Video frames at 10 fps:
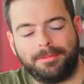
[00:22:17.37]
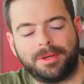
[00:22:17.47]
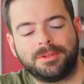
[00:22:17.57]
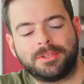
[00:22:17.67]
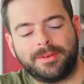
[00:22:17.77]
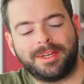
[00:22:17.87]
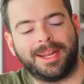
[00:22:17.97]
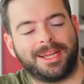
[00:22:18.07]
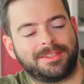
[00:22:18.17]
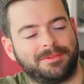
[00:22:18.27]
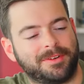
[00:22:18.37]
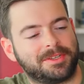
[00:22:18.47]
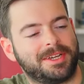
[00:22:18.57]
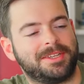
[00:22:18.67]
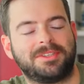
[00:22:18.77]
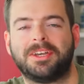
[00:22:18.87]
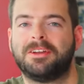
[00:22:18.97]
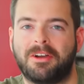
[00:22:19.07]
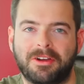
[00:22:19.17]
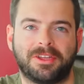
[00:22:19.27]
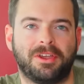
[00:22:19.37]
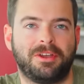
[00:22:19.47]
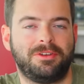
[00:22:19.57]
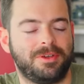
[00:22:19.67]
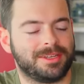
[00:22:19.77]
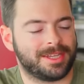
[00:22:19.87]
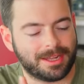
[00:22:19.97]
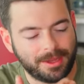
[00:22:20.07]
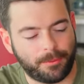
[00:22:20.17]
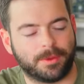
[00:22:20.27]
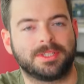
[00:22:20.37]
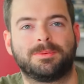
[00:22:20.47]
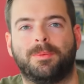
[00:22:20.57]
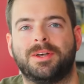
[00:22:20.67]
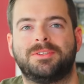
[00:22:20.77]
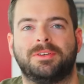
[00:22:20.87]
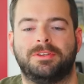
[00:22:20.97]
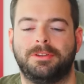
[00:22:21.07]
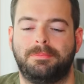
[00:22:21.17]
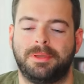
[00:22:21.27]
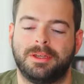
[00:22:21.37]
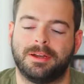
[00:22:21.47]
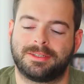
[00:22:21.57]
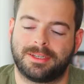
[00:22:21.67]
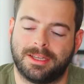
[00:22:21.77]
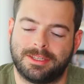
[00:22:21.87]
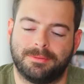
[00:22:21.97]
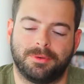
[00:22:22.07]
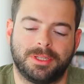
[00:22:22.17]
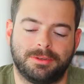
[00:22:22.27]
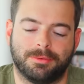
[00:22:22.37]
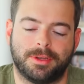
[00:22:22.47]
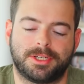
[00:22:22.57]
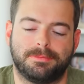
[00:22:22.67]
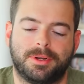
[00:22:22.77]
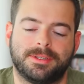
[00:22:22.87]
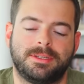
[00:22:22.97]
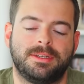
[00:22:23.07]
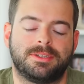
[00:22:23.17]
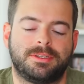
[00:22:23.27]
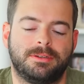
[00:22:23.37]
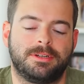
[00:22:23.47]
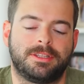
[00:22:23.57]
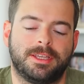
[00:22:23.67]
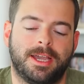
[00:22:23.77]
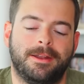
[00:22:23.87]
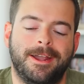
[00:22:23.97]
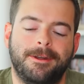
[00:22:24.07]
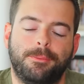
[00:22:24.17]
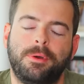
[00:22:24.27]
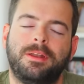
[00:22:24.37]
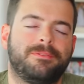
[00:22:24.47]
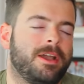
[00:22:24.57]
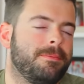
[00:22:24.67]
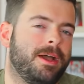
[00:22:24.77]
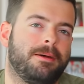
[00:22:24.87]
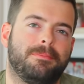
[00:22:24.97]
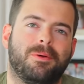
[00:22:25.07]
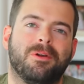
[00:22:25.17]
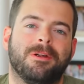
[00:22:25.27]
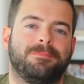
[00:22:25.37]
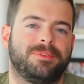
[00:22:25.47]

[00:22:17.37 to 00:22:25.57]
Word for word: bones of it, as the first guy said, are good. You can tell it once was a good beer. It's got some really rich maltiness to it that would have come out more.